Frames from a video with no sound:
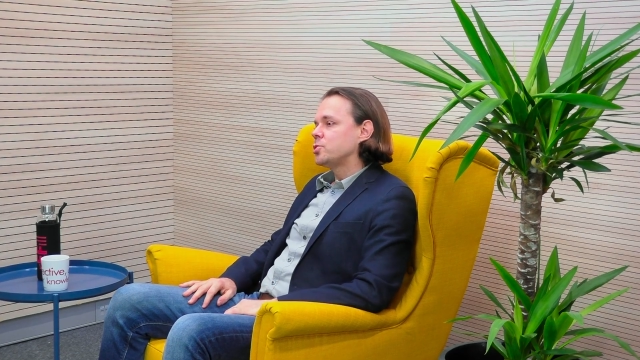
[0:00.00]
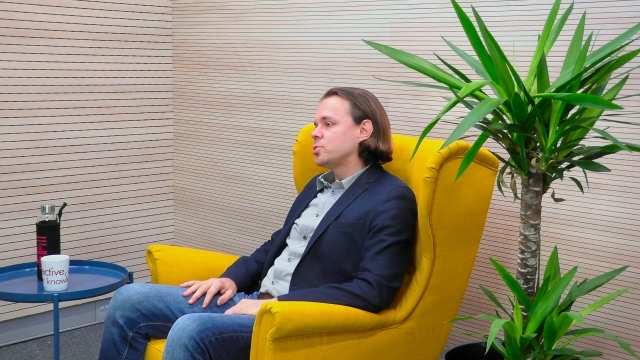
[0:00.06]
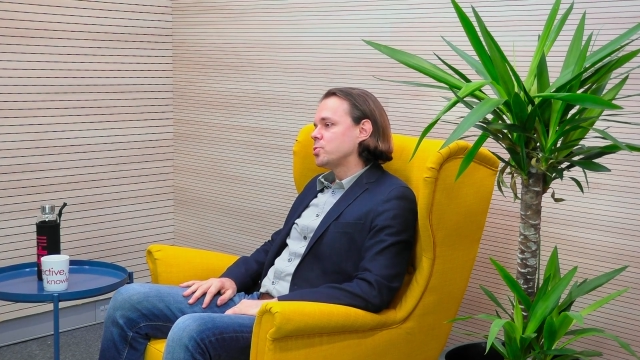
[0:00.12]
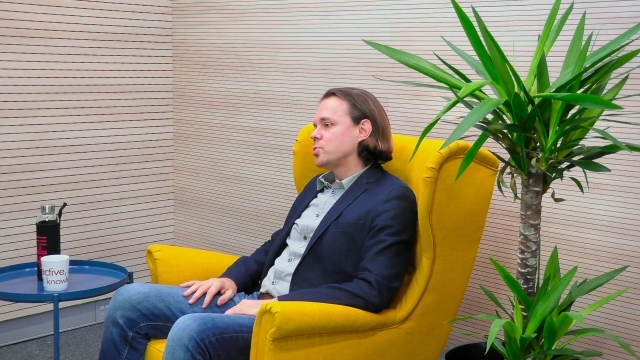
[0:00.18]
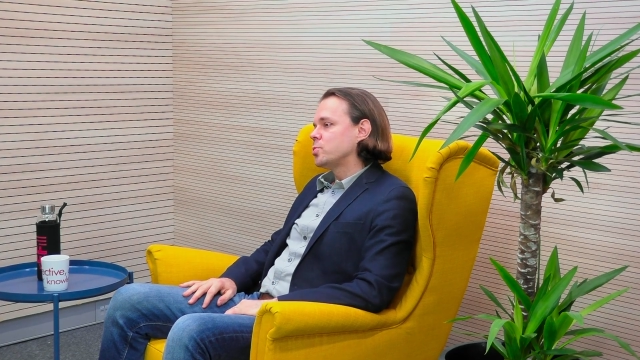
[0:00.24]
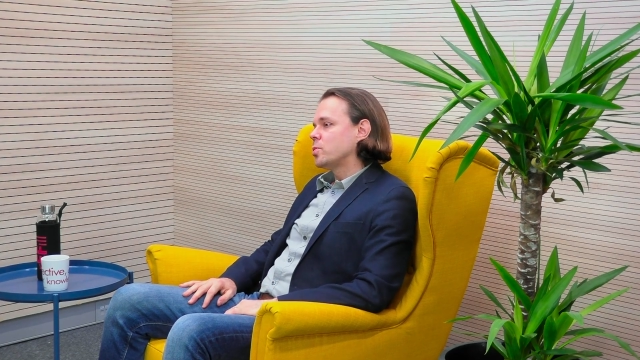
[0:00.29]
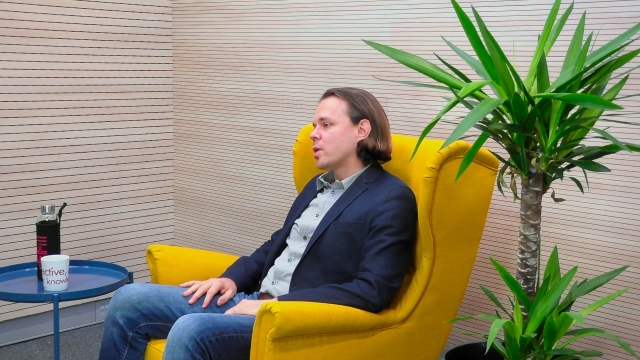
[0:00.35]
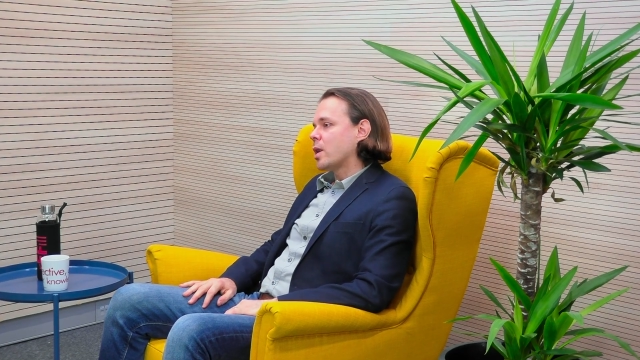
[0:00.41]

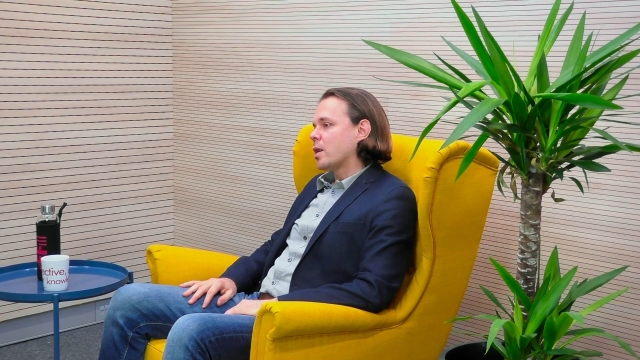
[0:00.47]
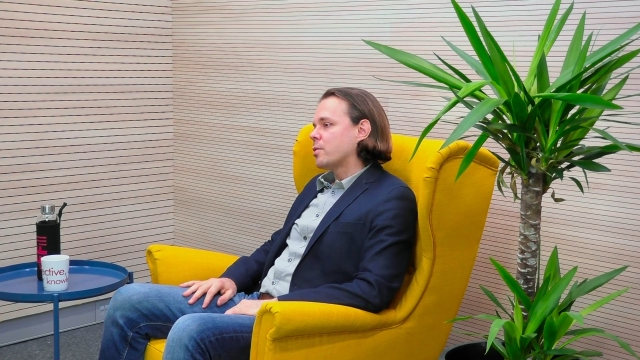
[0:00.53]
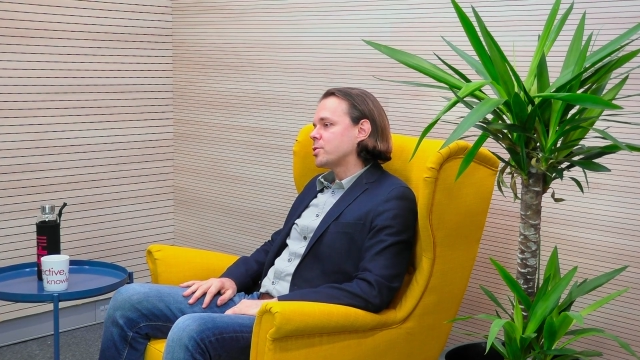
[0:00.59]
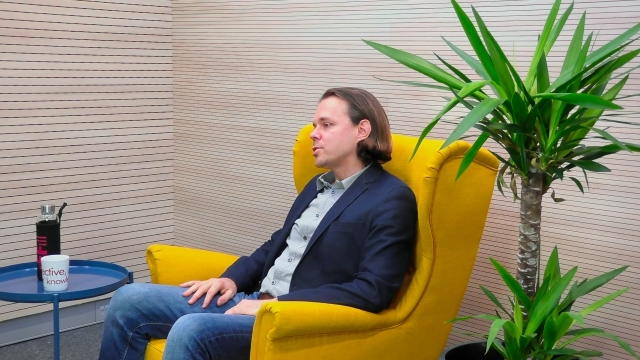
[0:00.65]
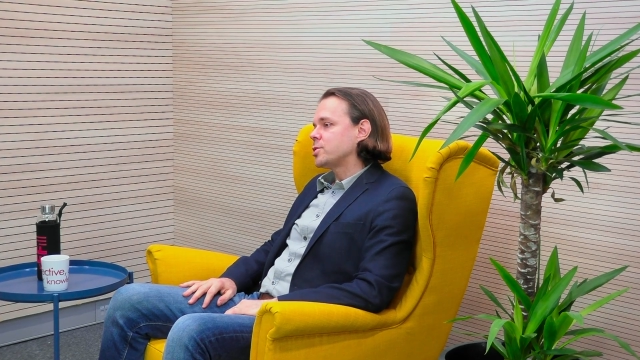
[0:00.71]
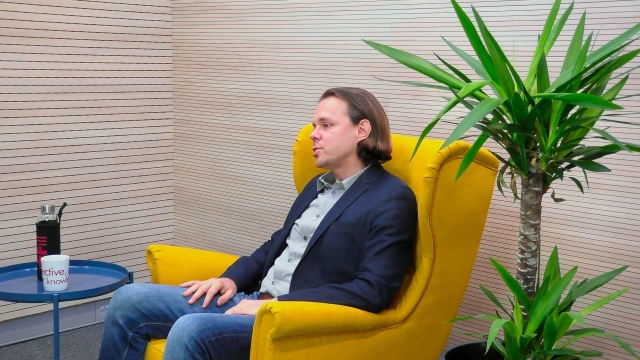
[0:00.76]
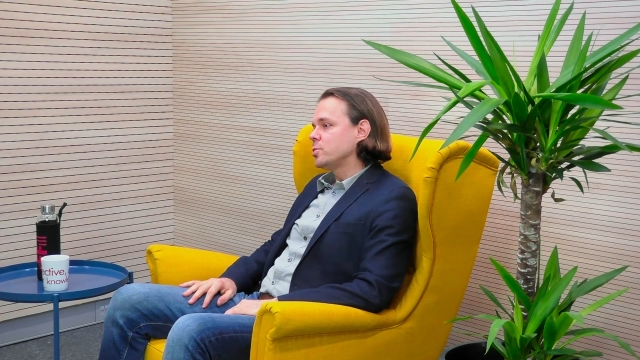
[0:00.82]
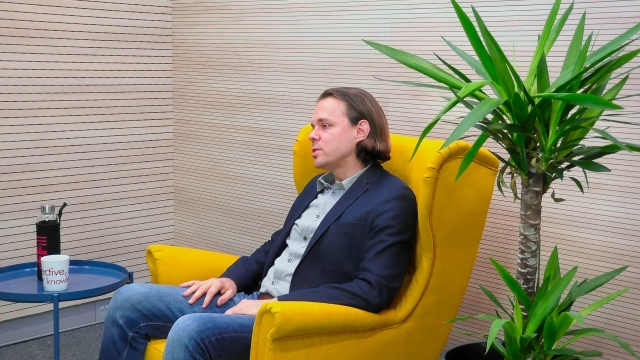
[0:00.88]
to
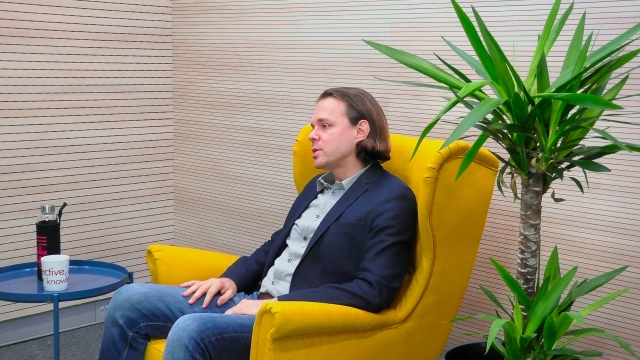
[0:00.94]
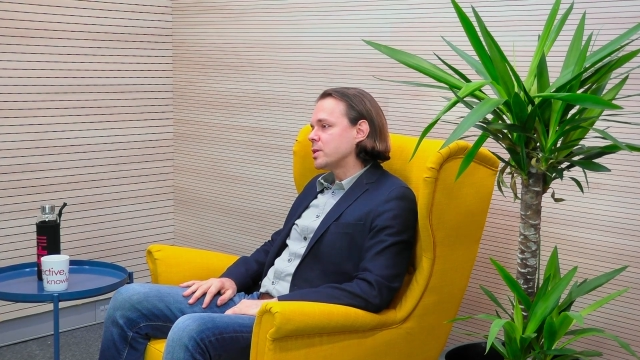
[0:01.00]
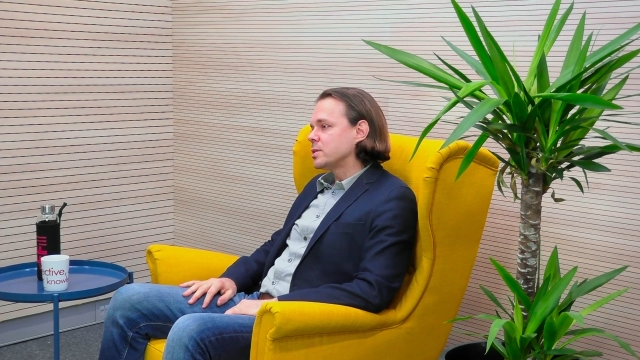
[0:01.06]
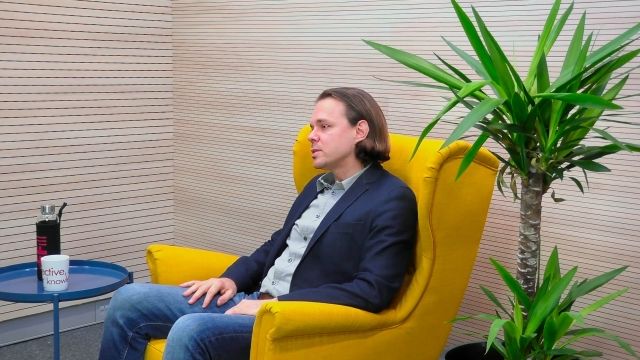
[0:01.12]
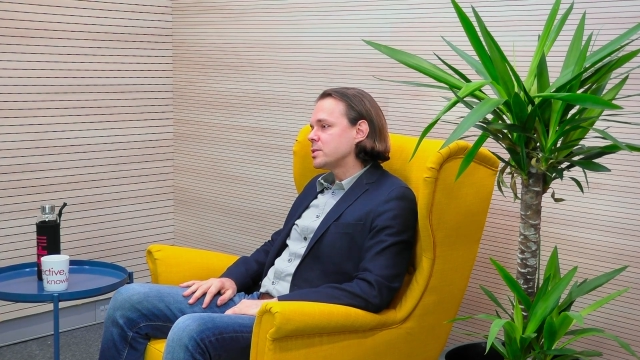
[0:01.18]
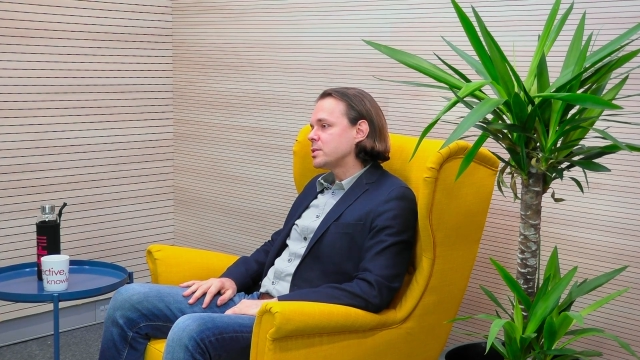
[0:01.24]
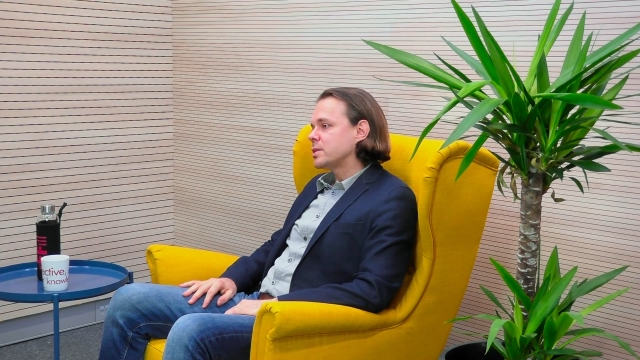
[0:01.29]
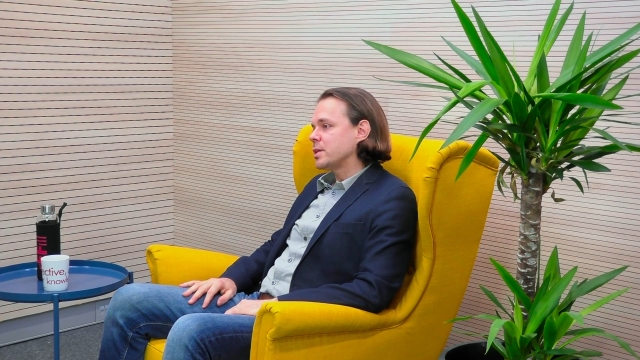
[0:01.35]
our
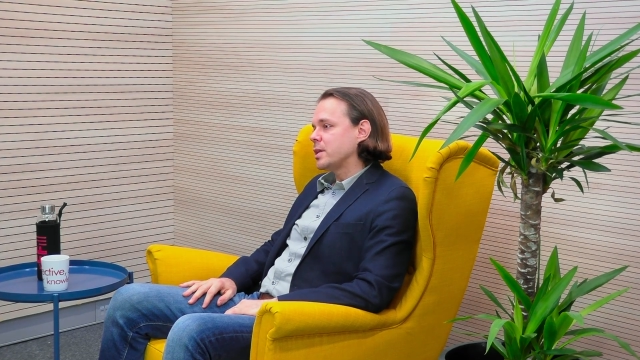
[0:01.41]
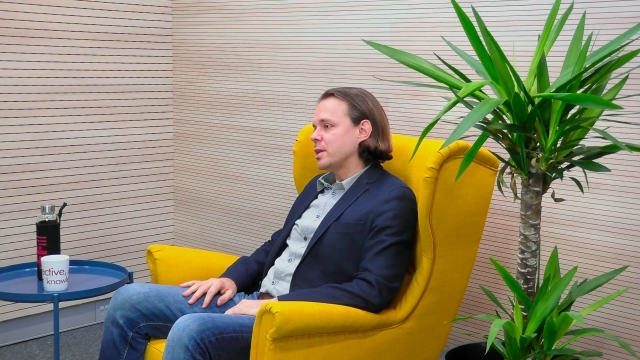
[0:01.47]
students